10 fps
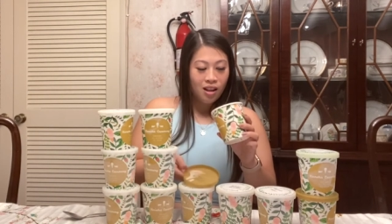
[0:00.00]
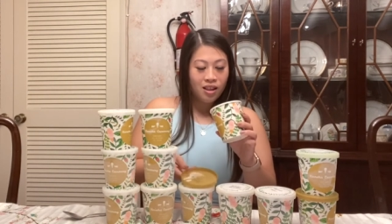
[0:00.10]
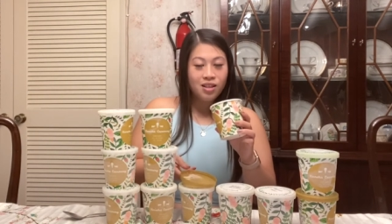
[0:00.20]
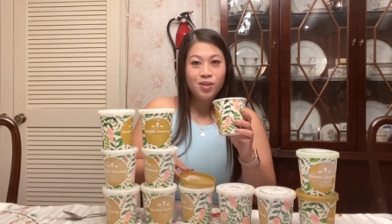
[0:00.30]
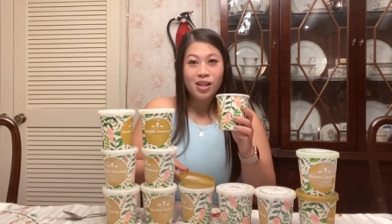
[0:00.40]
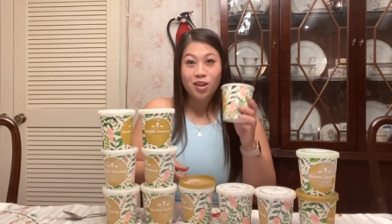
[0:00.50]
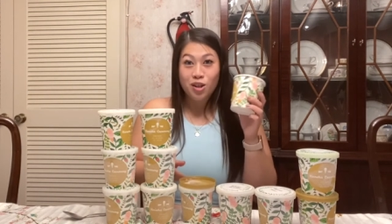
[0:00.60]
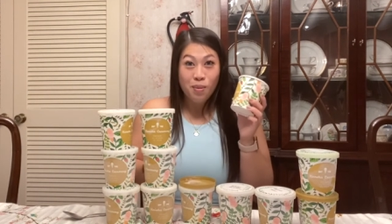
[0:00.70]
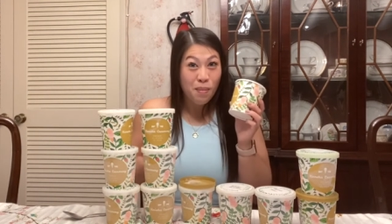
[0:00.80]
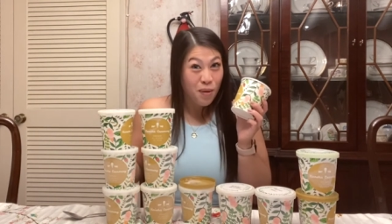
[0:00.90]
this was
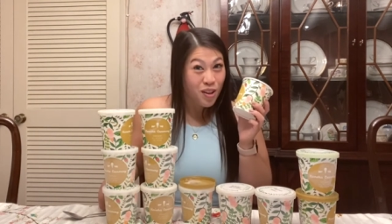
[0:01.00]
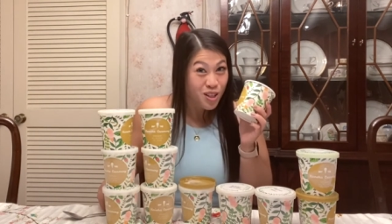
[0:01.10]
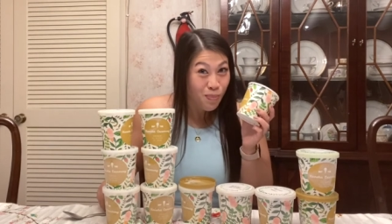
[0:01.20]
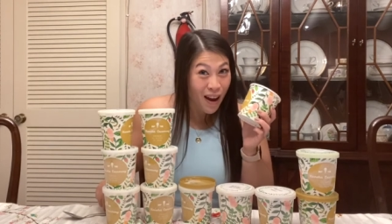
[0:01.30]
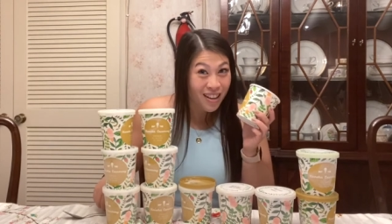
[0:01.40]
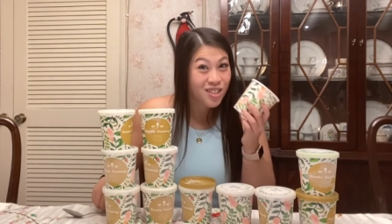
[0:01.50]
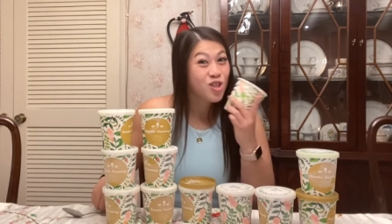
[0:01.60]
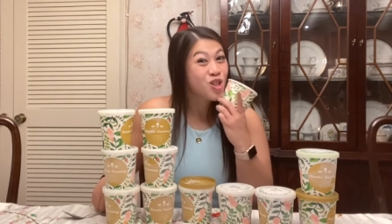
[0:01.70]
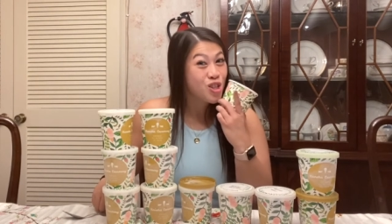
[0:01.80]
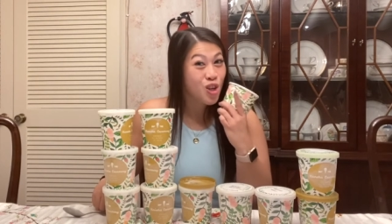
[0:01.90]
actually my brother's pint.
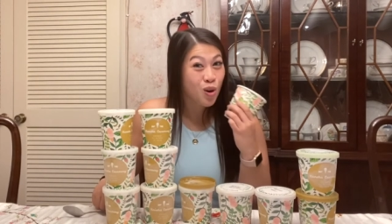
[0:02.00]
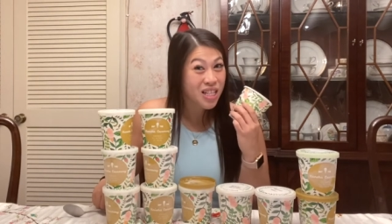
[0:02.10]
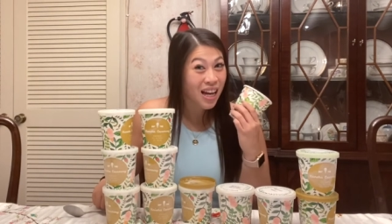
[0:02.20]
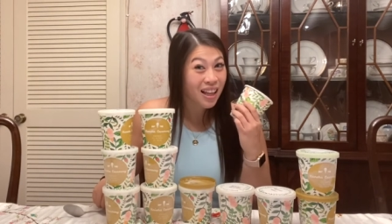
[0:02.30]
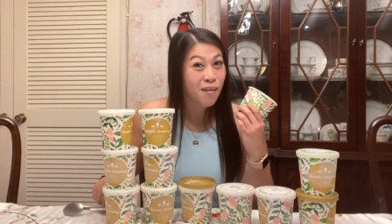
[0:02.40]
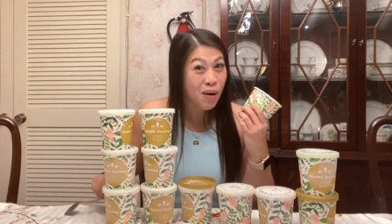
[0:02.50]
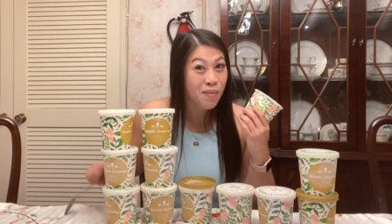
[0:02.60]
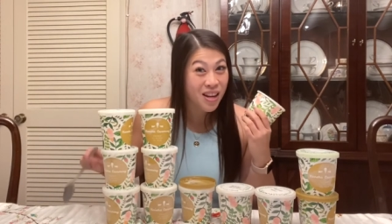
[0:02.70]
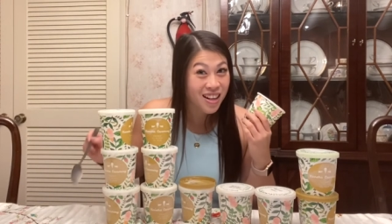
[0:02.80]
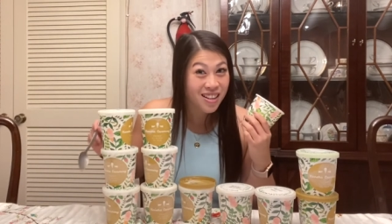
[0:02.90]
Shh, don't tell him
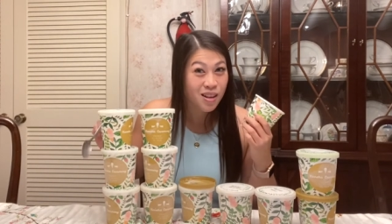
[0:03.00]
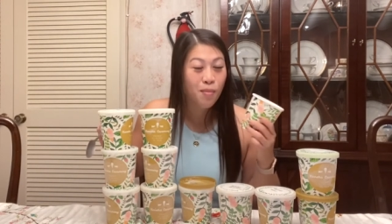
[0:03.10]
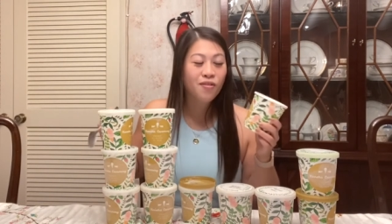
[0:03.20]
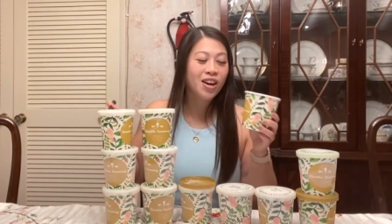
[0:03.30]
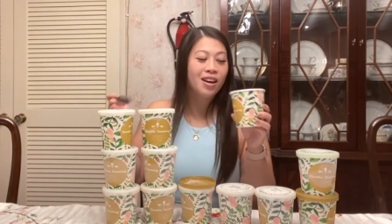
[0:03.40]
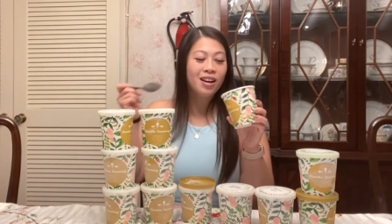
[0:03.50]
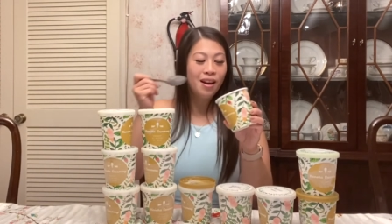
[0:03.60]
I'm eating some of it.